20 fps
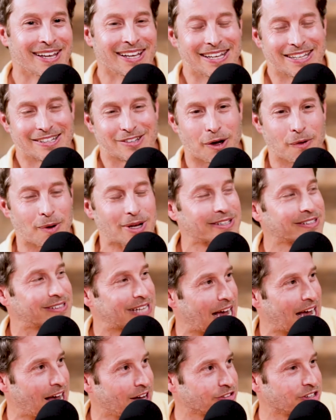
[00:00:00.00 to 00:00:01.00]
So I went to
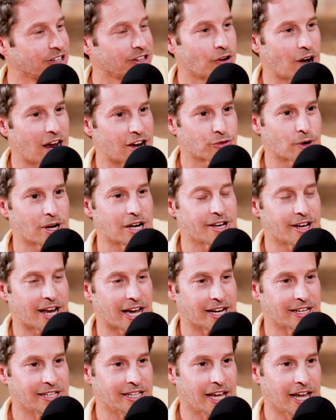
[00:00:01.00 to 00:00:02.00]
Towson, graduated in
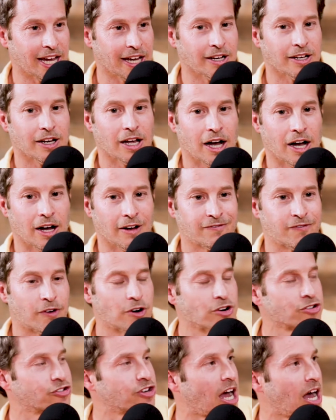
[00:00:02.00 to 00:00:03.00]
98.
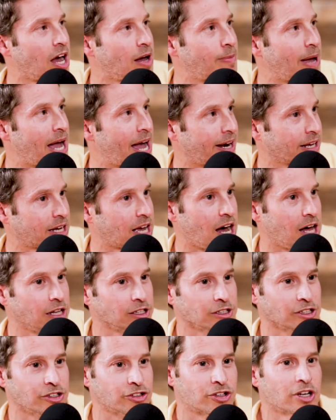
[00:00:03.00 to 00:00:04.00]
First job out of
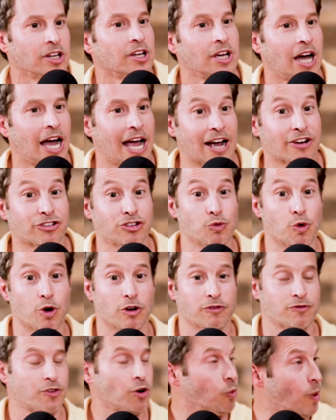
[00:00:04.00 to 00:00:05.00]
college, I actually
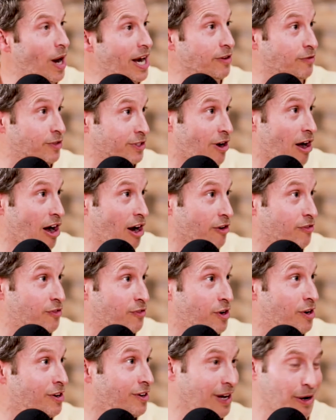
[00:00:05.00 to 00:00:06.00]
worked for a wedding
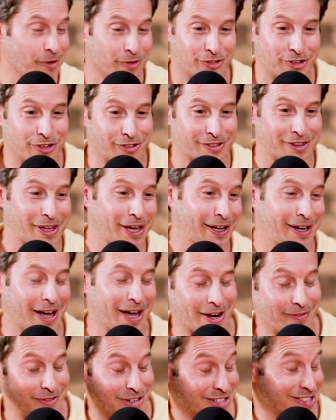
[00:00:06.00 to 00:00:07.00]
photographer. I was just like
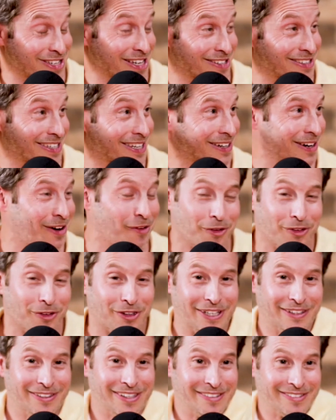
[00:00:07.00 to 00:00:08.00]
kind of an assistant,
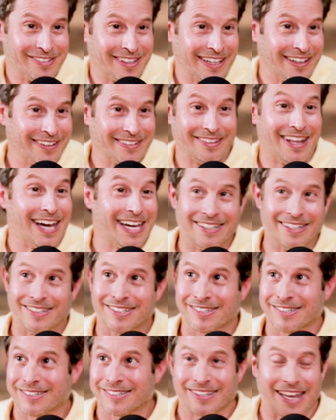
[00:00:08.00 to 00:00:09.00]
holding these like
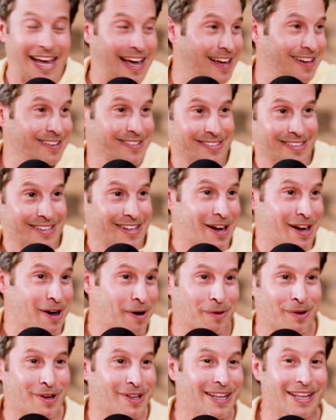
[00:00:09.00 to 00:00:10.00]
lights as
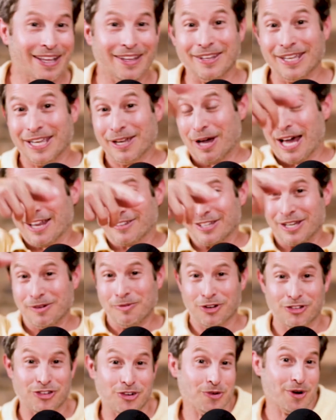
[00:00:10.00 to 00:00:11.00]
he
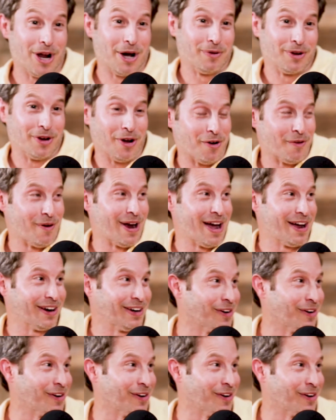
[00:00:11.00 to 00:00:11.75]
would shoot, I would go around and